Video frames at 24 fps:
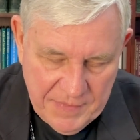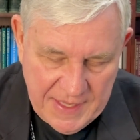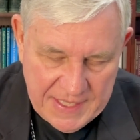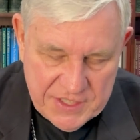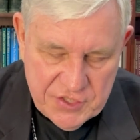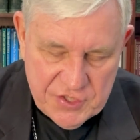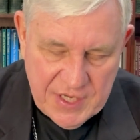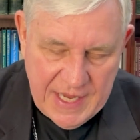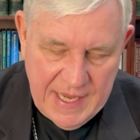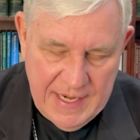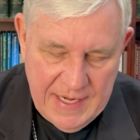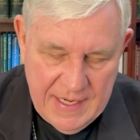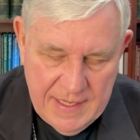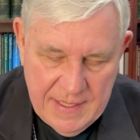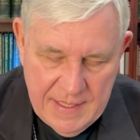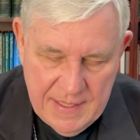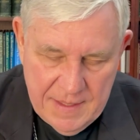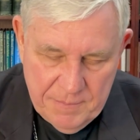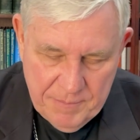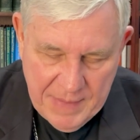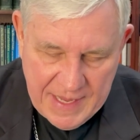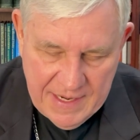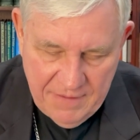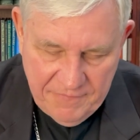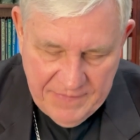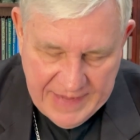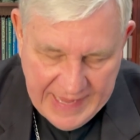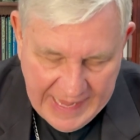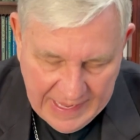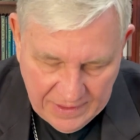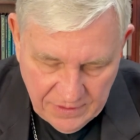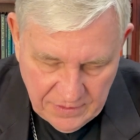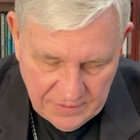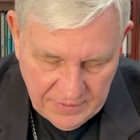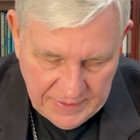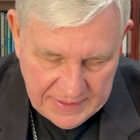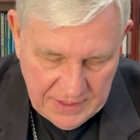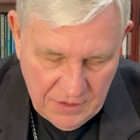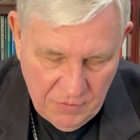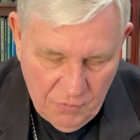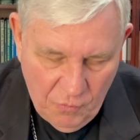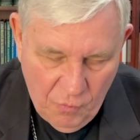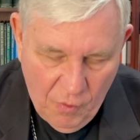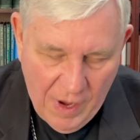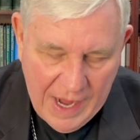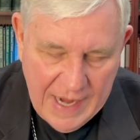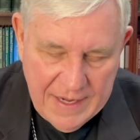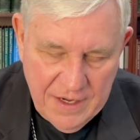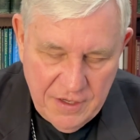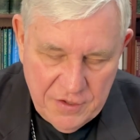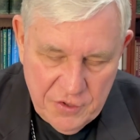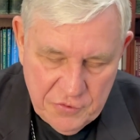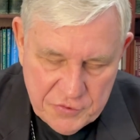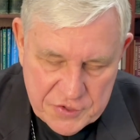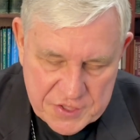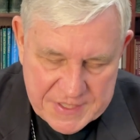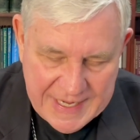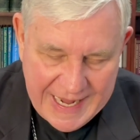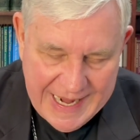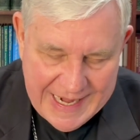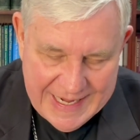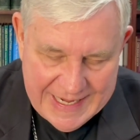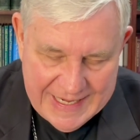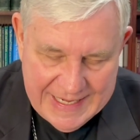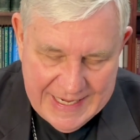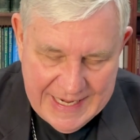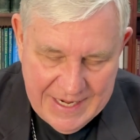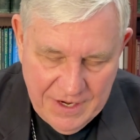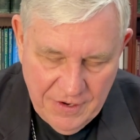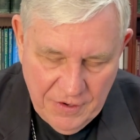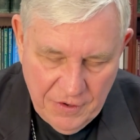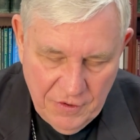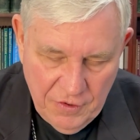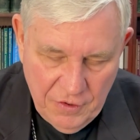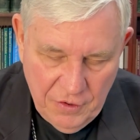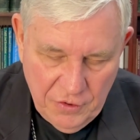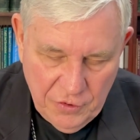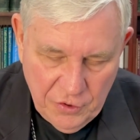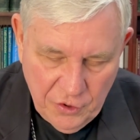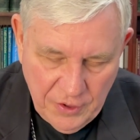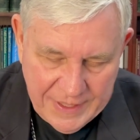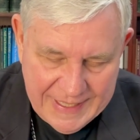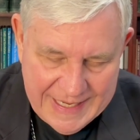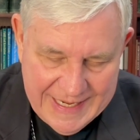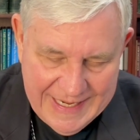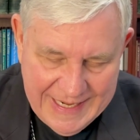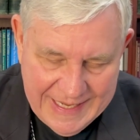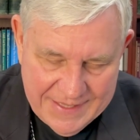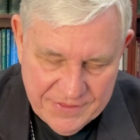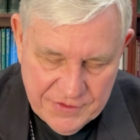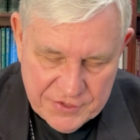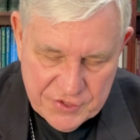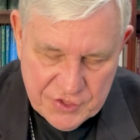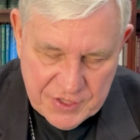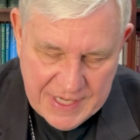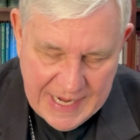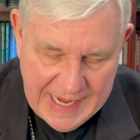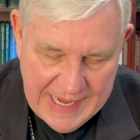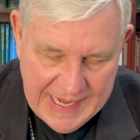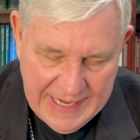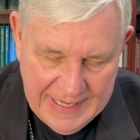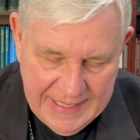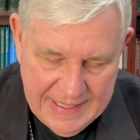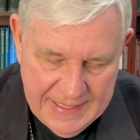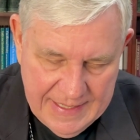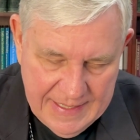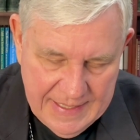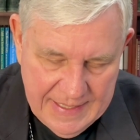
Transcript: They said, "Men of Galilee, why are you standing here looking at the sky?